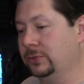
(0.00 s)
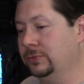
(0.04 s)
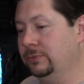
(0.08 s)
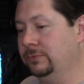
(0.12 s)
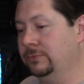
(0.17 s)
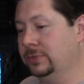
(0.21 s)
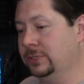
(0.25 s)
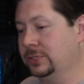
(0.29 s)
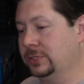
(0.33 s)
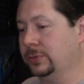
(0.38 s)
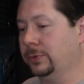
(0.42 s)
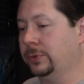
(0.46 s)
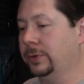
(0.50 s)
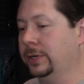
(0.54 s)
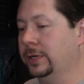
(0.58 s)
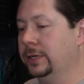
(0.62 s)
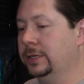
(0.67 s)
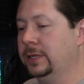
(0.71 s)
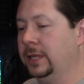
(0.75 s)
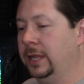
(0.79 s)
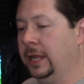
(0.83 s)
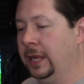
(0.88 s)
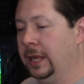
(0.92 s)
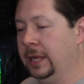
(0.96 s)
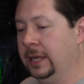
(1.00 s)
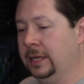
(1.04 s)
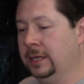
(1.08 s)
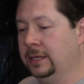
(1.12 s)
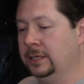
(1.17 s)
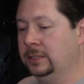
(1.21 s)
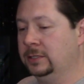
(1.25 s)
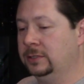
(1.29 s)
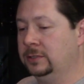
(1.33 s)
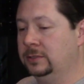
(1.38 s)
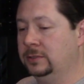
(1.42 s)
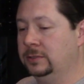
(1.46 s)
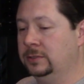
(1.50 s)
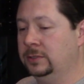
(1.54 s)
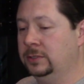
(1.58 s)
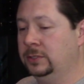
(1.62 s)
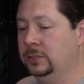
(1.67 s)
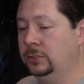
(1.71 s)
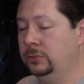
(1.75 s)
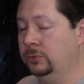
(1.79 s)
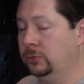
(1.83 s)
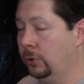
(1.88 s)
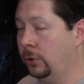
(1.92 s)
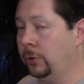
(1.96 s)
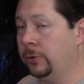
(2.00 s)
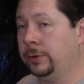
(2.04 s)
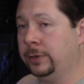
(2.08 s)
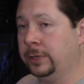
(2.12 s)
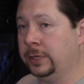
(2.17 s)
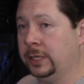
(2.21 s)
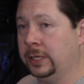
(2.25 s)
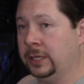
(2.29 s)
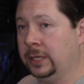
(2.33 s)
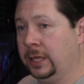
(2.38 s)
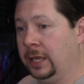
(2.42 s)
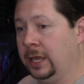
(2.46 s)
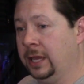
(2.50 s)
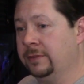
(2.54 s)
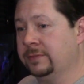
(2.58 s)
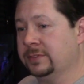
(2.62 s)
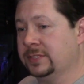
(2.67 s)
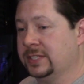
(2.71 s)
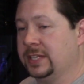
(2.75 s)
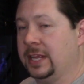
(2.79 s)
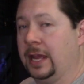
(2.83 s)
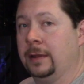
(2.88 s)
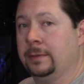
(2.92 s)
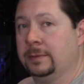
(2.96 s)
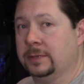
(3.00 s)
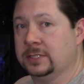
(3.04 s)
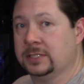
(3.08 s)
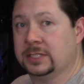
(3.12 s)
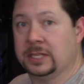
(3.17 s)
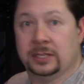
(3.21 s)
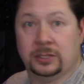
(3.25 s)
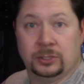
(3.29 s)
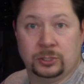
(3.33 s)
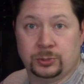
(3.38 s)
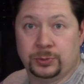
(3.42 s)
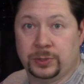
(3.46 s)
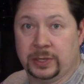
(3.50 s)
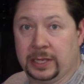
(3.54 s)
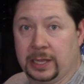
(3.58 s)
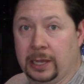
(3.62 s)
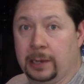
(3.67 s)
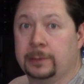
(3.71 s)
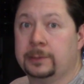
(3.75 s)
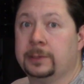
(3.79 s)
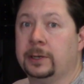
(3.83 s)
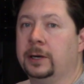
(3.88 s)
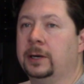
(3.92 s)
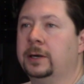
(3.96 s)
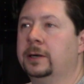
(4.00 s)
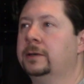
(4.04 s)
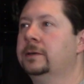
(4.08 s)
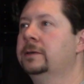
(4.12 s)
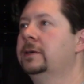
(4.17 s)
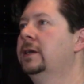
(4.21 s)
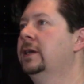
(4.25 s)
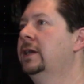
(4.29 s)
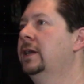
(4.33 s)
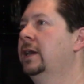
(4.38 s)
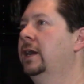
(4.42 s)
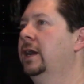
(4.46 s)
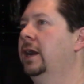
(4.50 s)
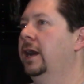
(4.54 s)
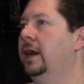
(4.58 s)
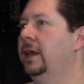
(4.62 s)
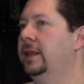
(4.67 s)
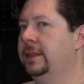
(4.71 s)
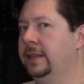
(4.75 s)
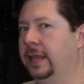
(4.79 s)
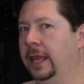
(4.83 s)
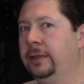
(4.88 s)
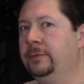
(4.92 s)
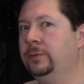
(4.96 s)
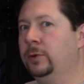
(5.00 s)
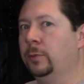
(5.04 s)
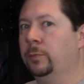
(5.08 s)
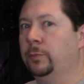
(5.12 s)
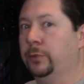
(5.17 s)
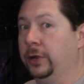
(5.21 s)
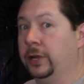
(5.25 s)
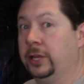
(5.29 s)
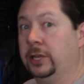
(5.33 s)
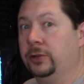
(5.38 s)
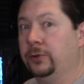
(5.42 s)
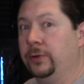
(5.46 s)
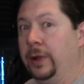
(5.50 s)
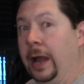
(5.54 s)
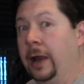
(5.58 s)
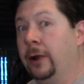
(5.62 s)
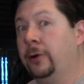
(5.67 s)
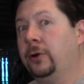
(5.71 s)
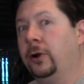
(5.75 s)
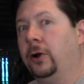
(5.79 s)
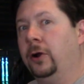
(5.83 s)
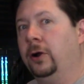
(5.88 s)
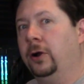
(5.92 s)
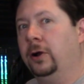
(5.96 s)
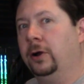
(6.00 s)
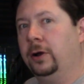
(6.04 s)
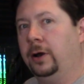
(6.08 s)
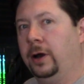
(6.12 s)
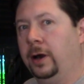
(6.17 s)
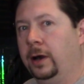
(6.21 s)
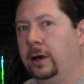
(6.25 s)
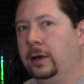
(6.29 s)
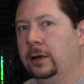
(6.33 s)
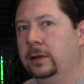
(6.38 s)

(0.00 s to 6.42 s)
resort and you already have established that you drink alcohol, they will bring you alcohol